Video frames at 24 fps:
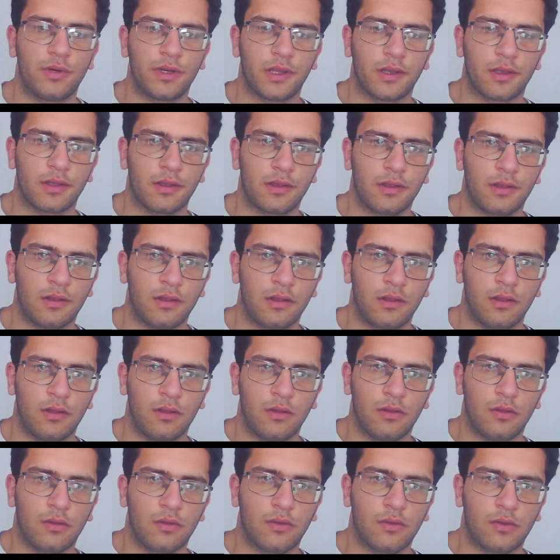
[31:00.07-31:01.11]
bring.
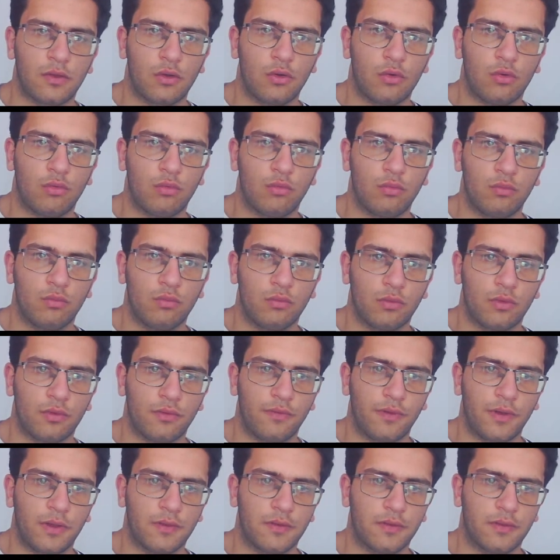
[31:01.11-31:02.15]
So
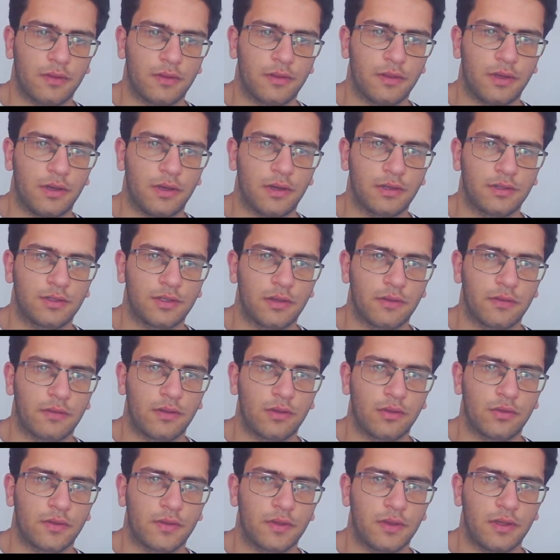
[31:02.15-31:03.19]
fast attack
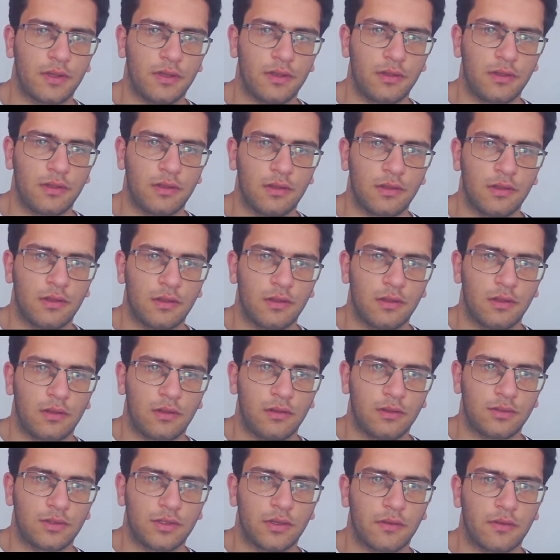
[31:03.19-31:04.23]
chess, do you see?
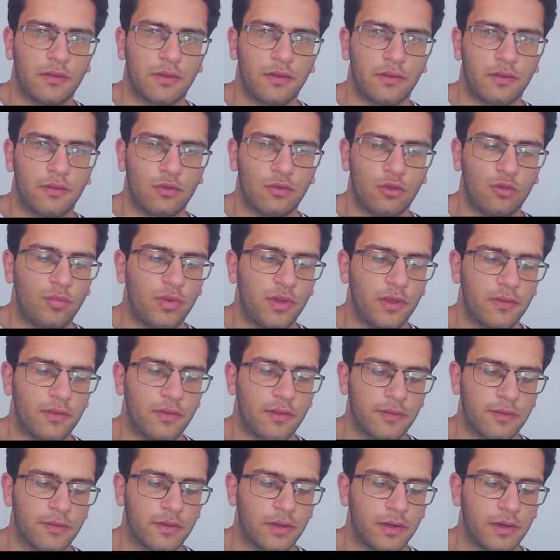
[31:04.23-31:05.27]
Just his two
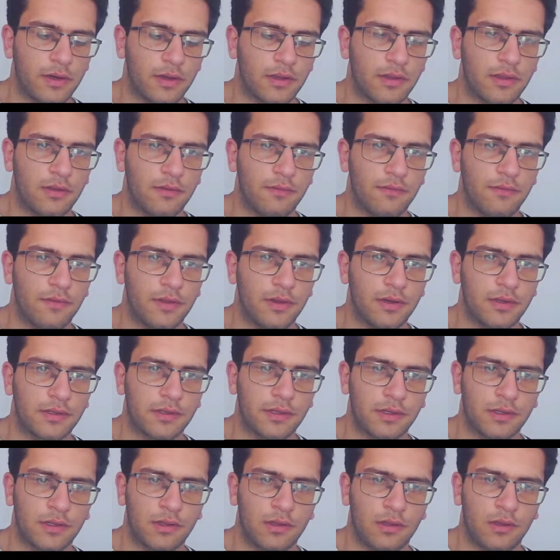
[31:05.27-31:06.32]
pieces are active
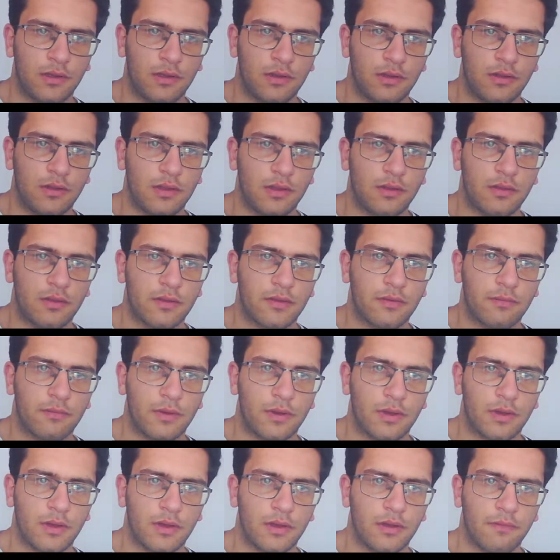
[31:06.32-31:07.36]
here.
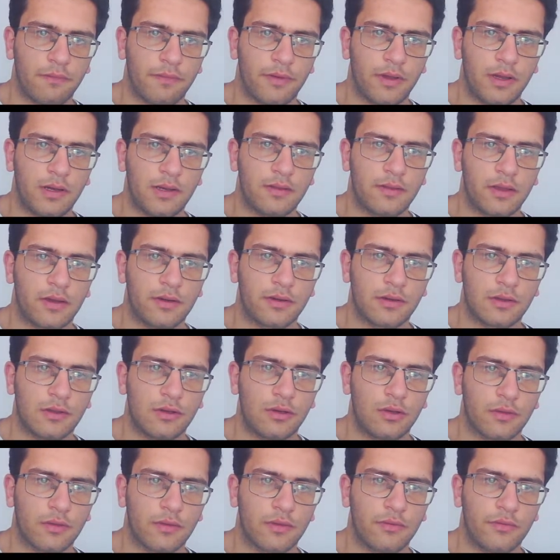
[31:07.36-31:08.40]
His files are
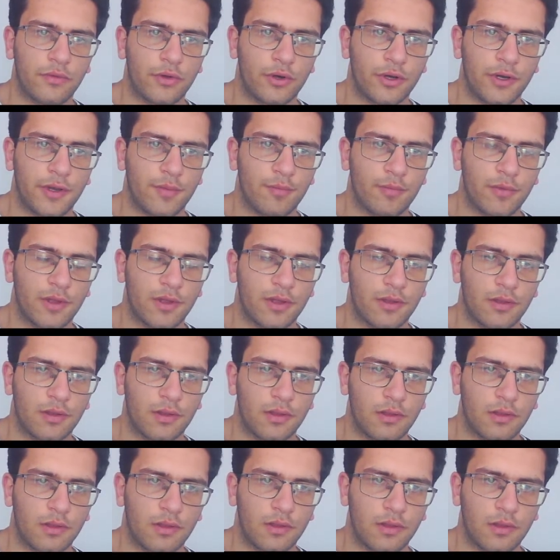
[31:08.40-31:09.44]
closed for him.
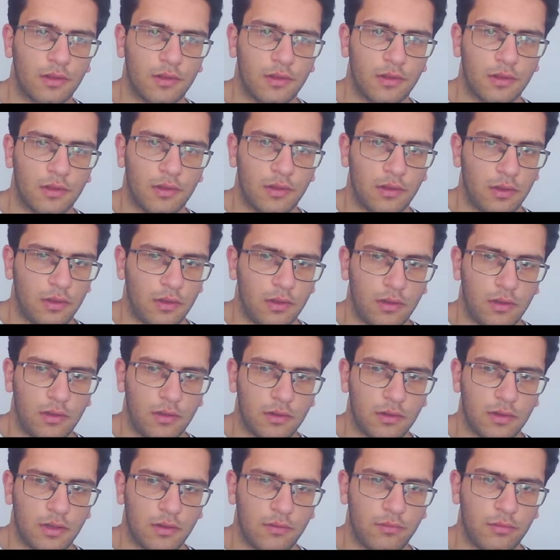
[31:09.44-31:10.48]

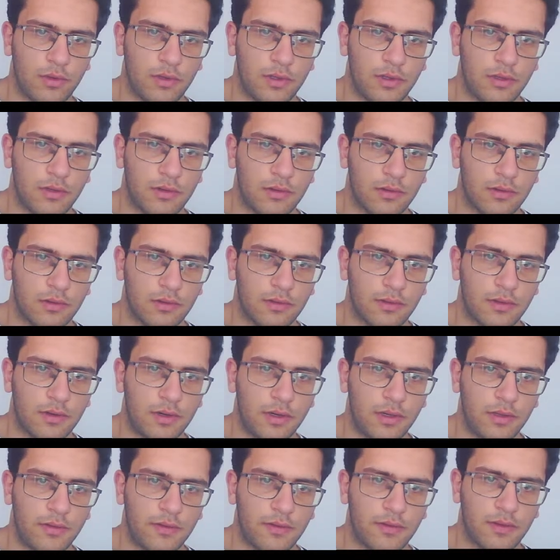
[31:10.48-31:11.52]
And I will
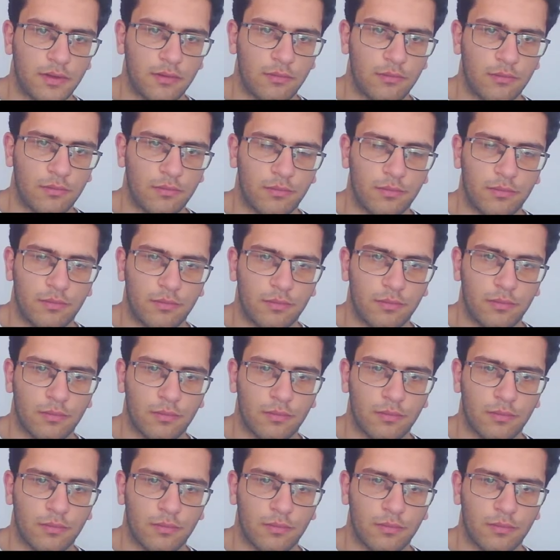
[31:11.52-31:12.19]
write some